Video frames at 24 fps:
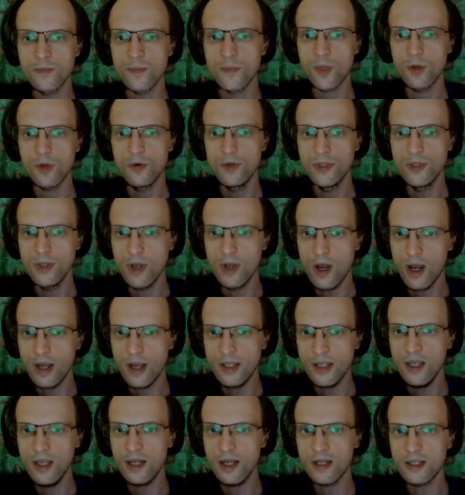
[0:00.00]
Or not
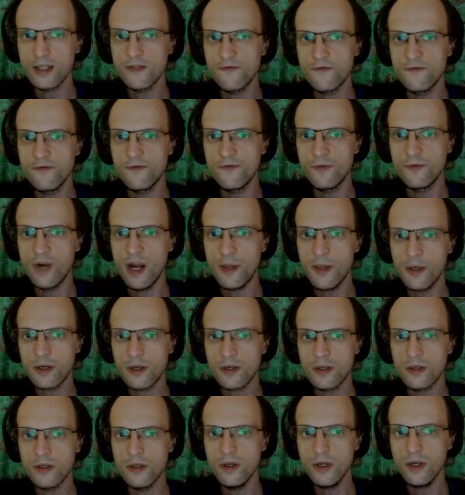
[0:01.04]
yet. It's a rather
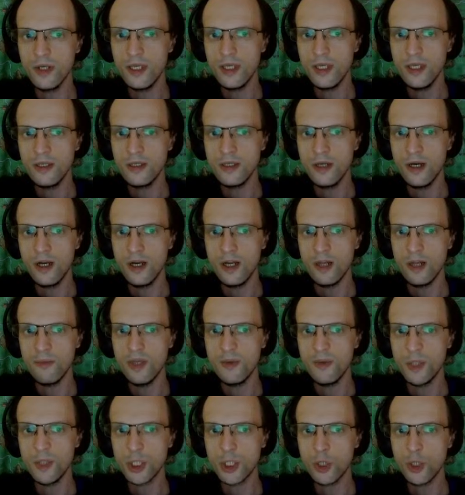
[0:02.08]
clunky tile.
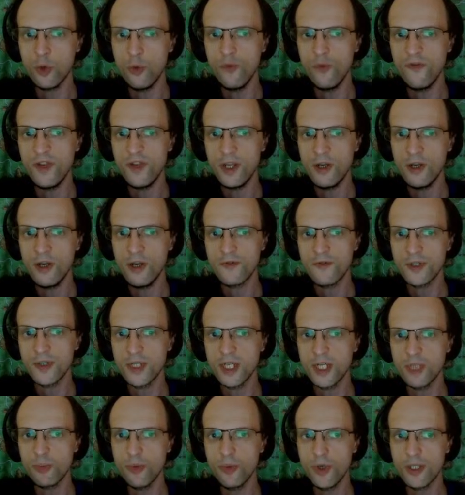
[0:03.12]
Maybe just go over here for
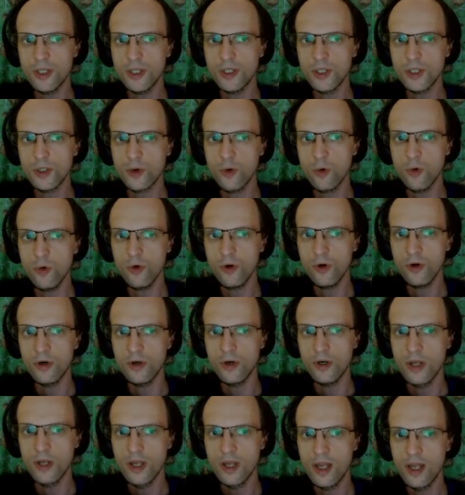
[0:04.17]
6 points and
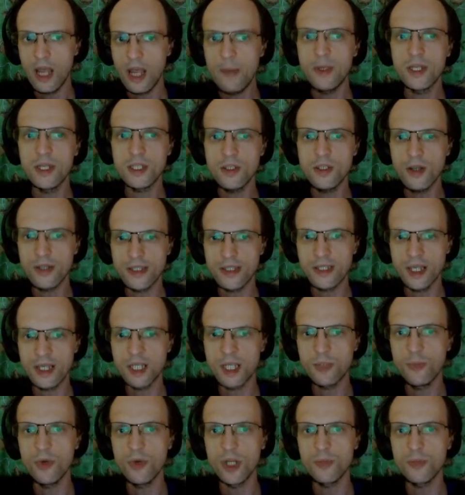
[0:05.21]
score. I mean, it's not 6
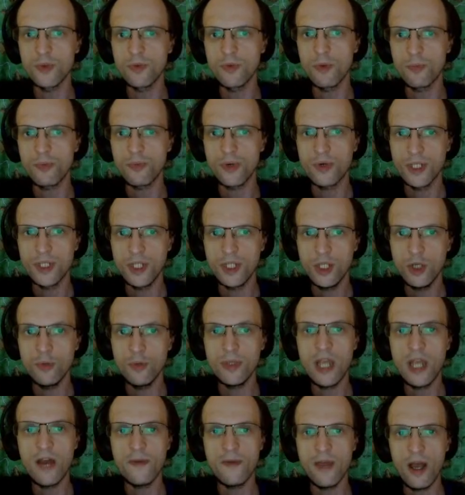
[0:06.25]
points, but we presume.
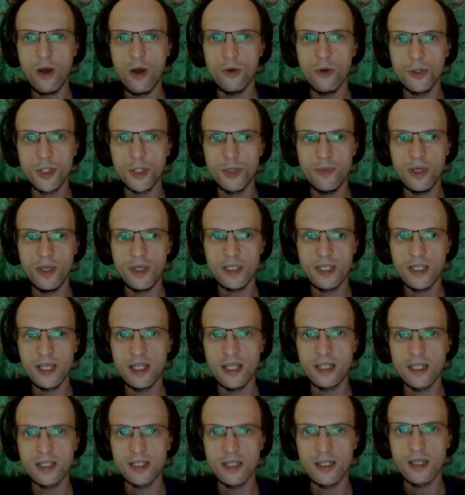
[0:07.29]
Yeah, that also makes
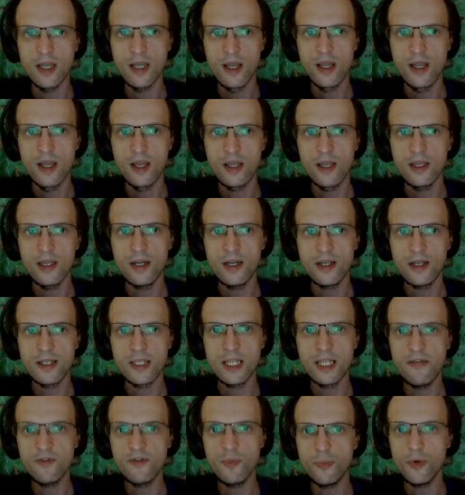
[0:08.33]
sense. Get a
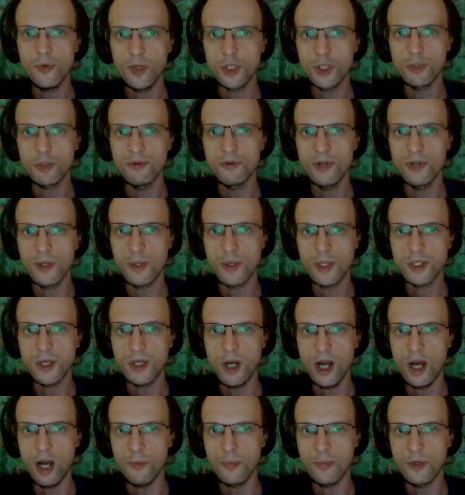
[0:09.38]
7-point ruin at the
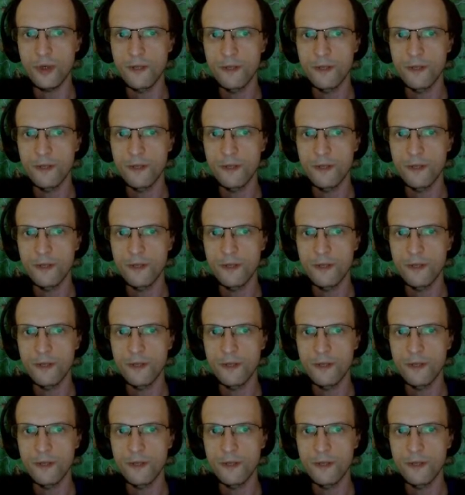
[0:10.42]
top.